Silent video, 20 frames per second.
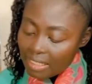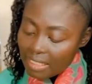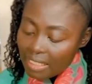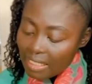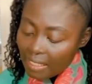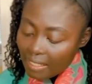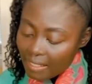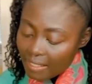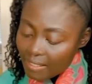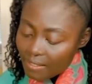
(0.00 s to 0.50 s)

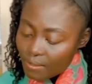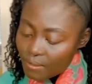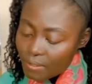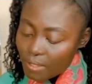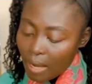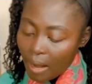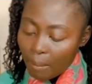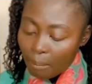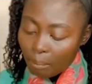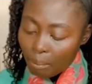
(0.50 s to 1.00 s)
is
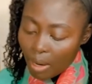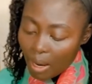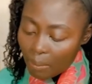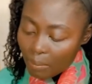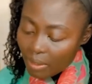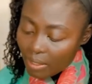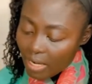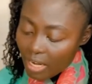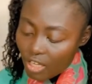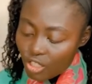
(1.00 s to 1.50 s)

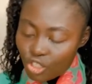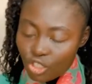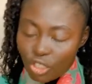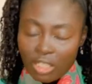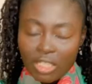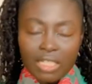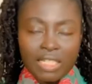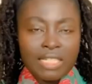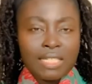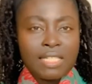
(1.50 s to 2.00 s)
abomination
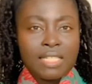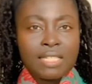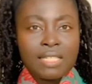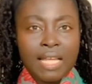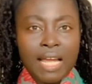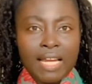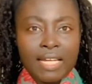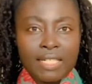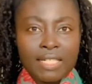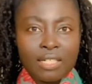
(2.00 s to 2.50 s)
in the
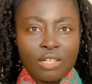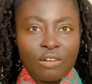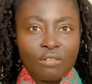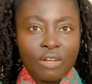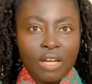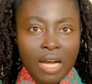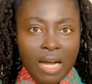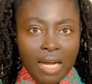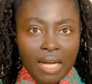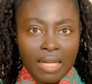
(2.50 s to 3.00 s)
sight of God.